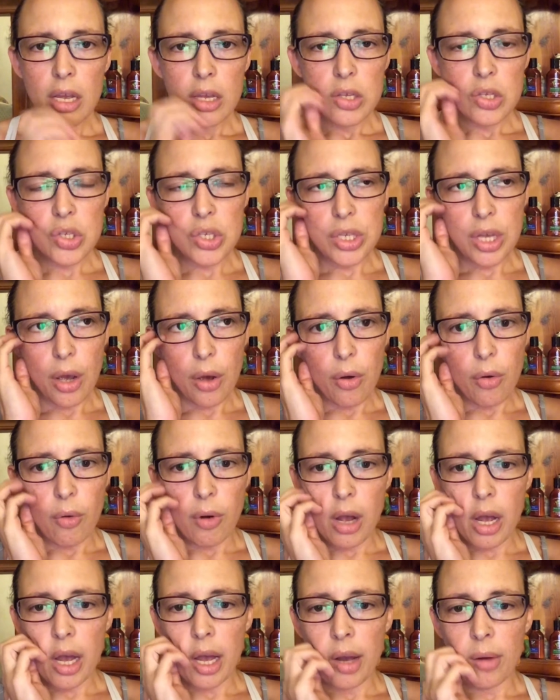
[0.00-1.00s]
so
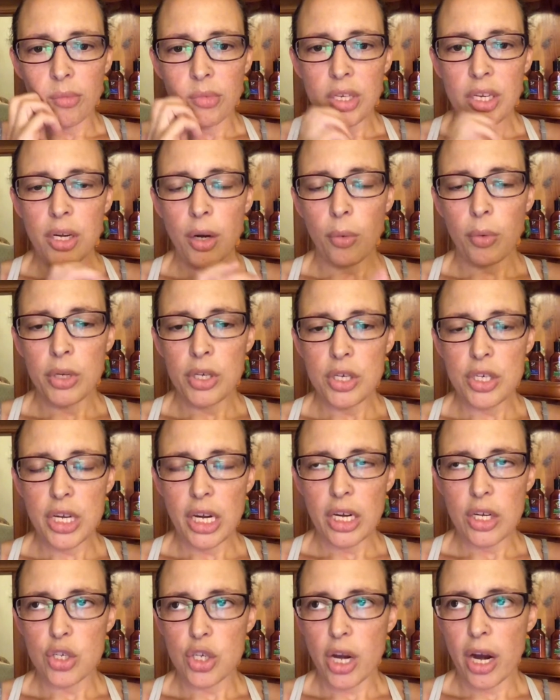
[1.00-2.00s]
you know, when you
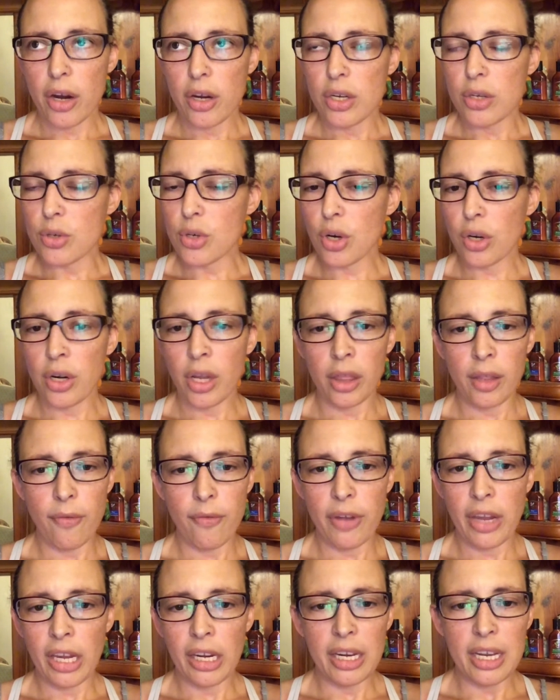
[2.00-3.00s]
take a shower, you turn on the
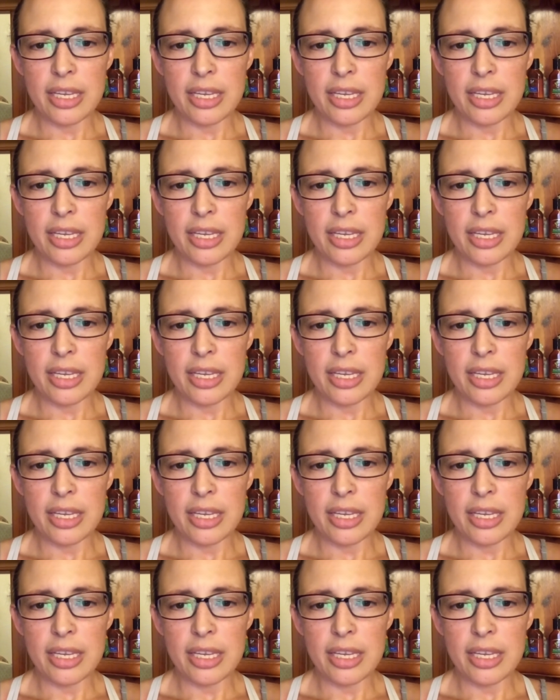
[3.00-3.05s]
fan,